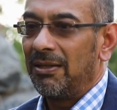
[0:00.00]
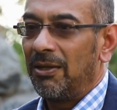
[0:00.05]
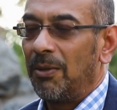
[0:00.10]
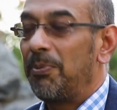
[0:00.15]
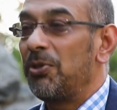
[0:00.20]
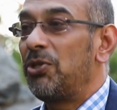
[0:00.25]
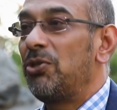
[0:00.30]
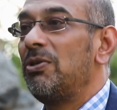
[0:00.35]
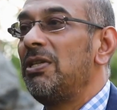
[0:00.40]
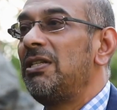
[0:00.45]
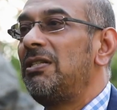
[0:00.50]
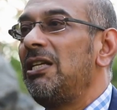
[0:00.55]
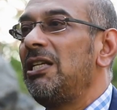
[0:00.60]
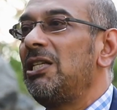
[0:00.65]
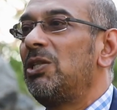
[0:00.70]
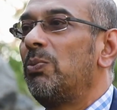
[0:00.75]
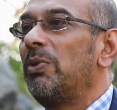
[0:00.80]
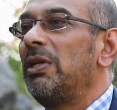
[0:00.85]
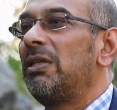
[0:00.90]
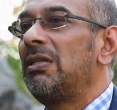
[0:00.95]

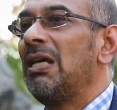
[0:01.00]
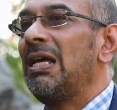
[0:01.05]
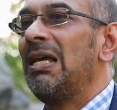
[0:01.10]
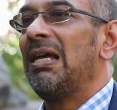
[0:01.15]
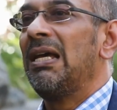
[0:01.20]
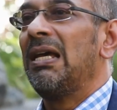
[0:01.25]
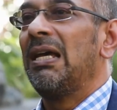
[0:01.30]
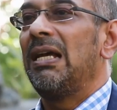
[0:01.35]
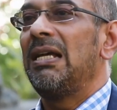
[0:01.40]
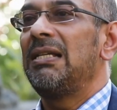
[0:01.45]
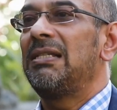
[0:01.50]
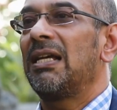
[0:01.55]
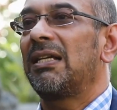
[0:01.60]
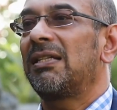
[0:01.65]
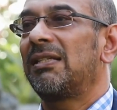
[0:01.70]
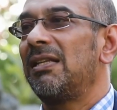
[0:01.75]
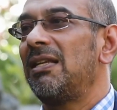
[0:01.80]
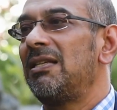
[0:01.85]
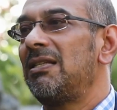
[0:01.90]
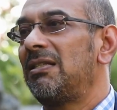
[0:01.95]
opportunities with His
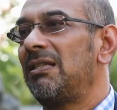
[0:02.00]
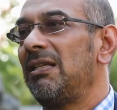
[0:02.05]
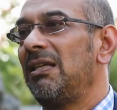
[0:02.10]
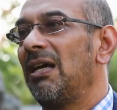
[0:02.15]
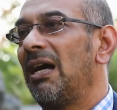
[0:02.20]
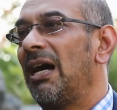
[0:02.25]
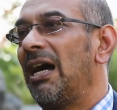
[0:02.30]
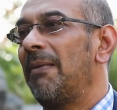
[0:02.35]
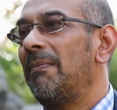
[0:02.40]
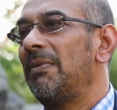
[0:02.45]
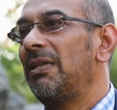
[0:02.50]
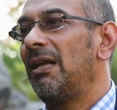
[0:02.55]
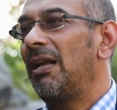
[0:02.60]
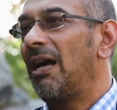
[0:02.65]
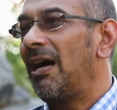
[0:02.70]
Excellency Ahmed